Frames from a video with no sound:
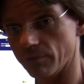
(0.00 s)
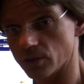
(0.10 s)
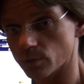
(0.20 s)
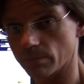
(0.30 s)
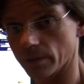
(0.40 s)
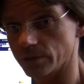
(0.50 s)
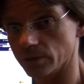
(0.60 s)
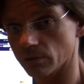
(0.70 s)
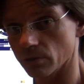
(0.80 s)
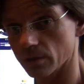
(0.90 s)
if you just want to buy a
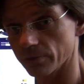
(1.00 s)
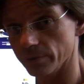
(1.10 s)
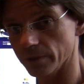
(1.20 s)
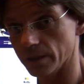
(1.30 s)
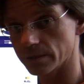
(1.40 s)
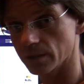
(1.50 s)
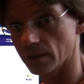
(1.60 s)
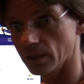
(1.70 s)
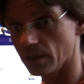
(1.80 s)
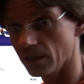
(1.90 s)
single rocket from the US,
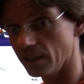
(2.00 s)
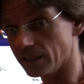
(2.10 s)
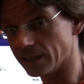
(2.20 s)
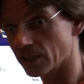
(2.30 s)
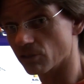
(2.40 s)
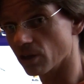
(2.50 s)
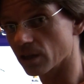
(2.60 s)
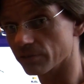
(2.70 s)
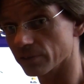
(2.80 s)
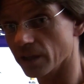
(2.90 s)
you can get a
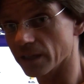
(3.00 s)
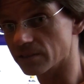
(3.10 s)
rocket for like